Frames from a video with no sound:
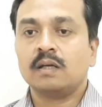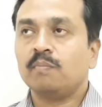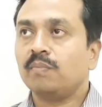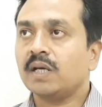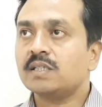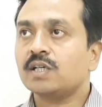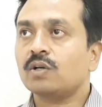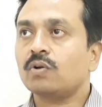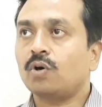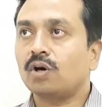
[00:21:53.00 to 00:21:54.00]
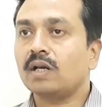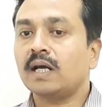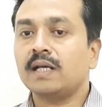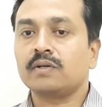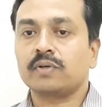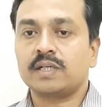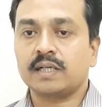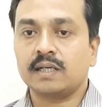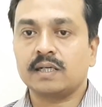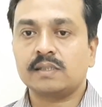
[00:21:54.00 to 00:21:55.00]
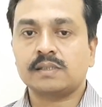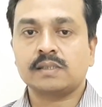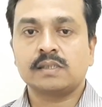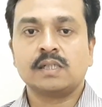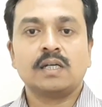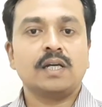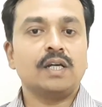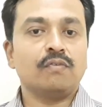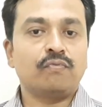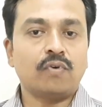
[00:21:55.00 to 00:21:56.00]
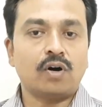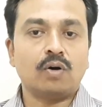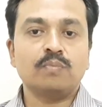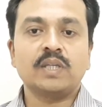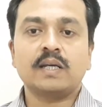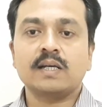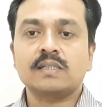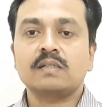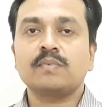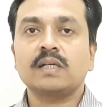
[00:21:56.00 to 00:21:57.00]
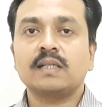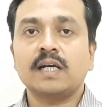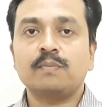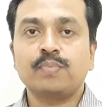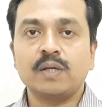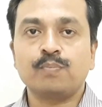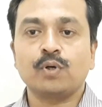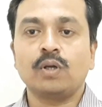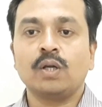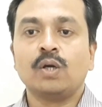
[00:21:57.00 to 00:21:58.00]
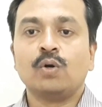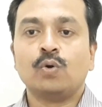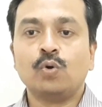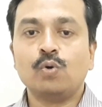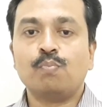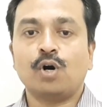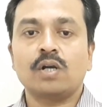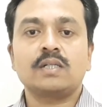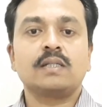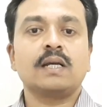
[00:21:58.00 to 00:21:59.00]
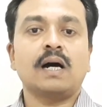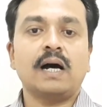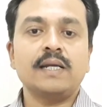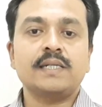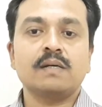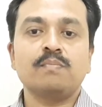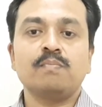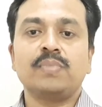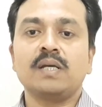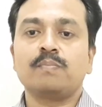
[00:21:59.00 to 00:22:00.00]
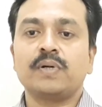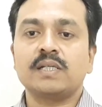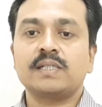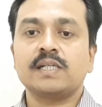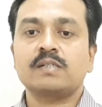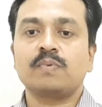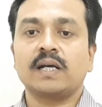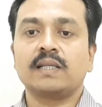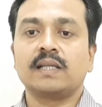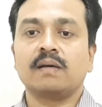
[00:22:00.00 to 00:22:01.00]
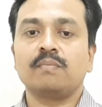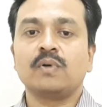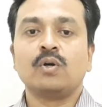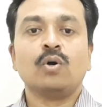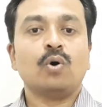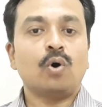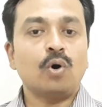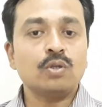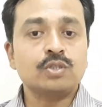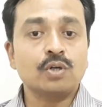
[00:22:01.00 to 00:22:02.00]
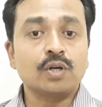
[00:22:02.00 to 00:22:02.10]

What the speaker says: Major online retailers inform the customer that people who bought the item being purchased by them also